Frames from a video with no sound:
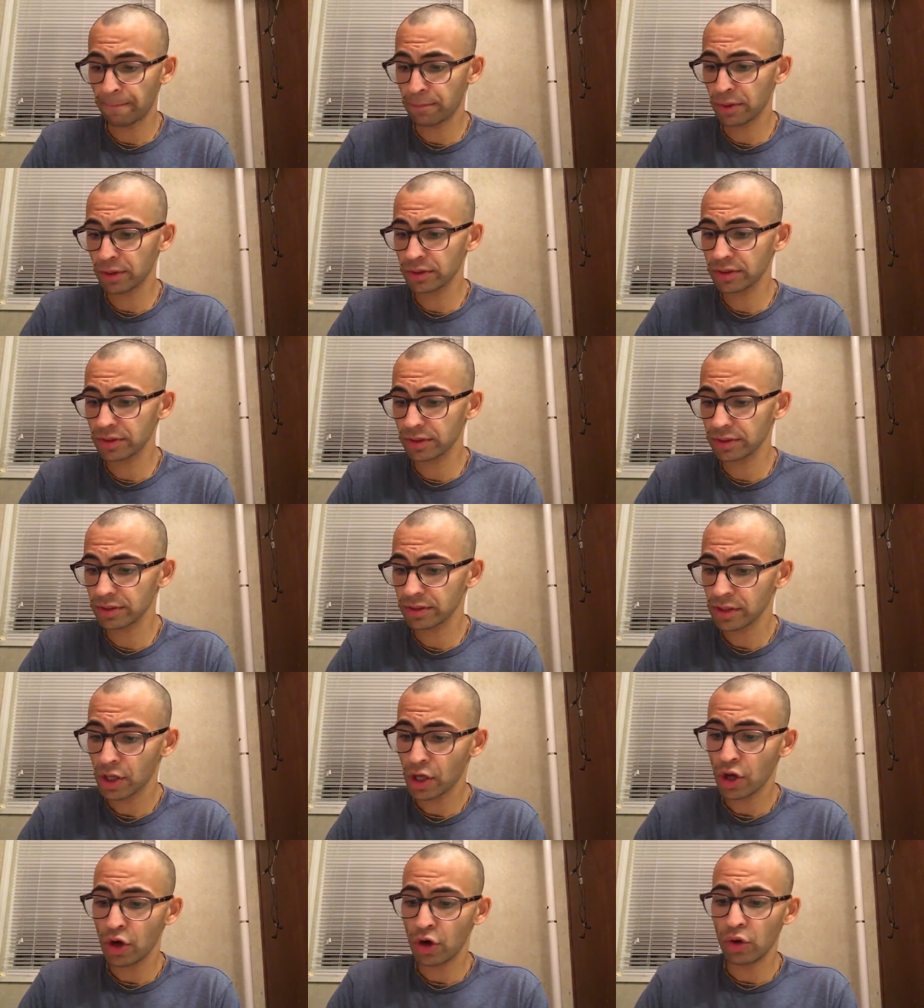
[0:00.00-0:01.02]
persons
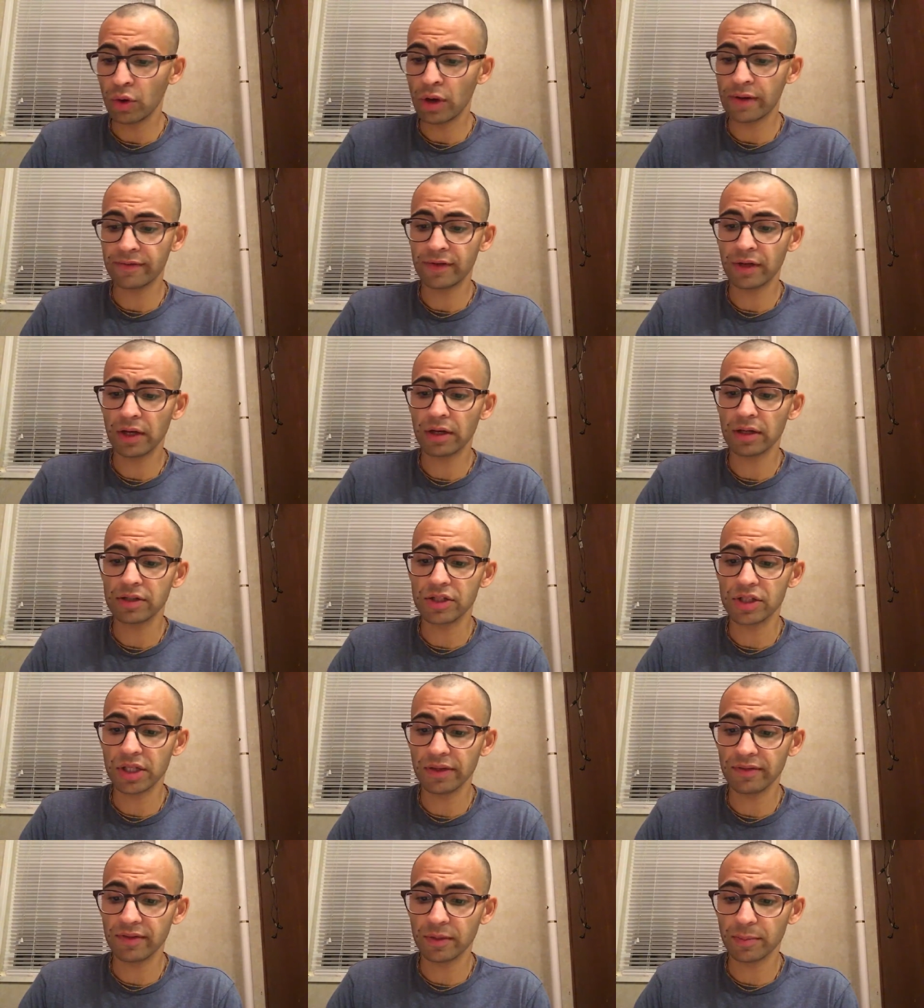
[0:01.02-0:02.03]
who have not
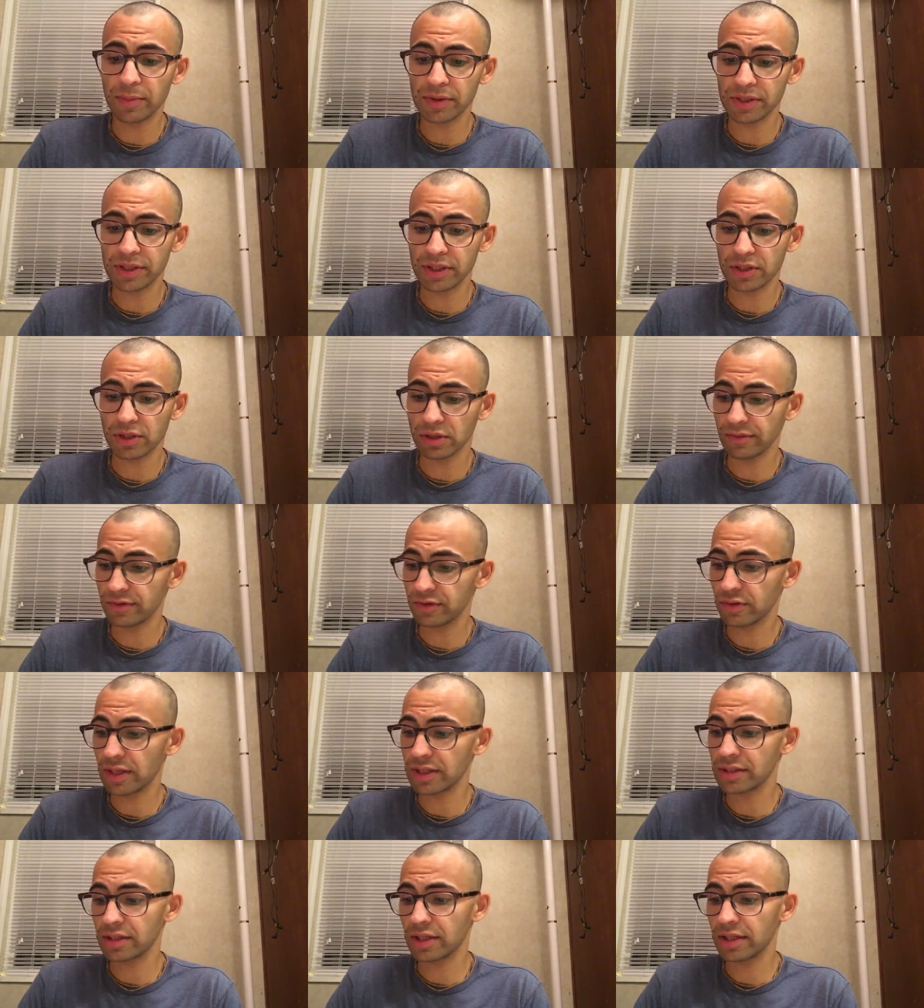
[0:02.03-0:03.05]
achieved the position of
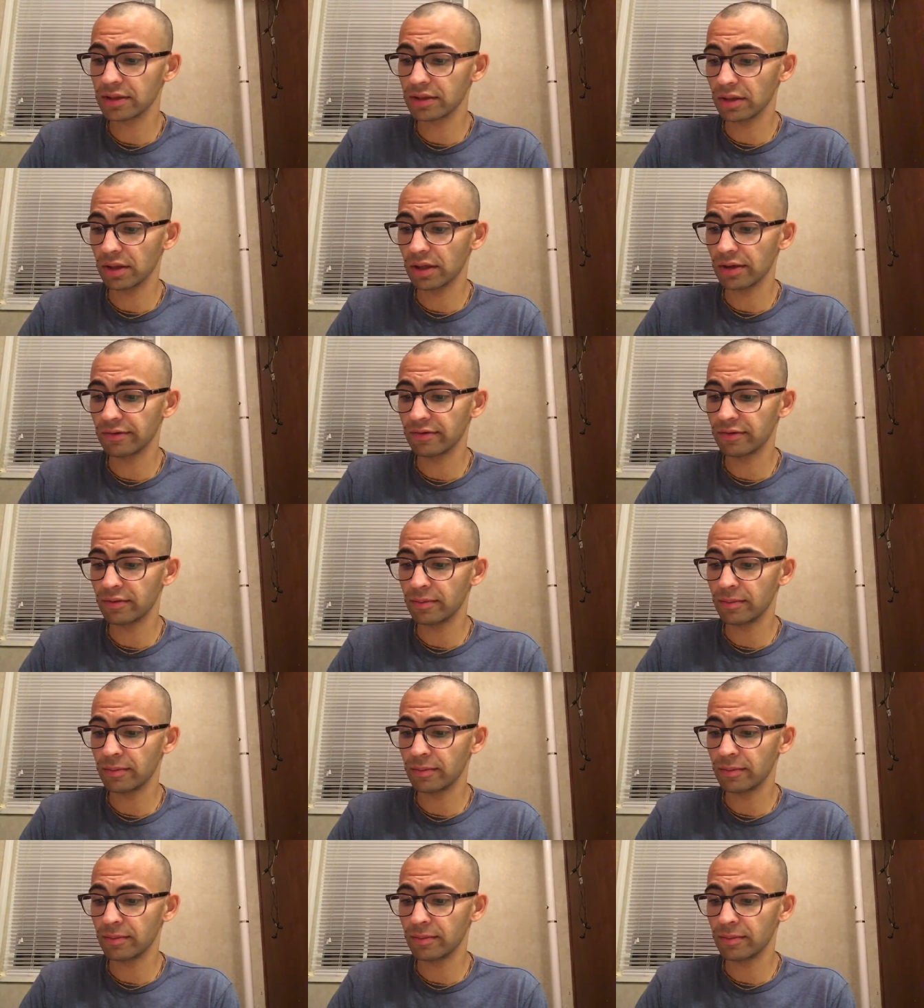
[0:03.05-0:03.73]
transcendental love.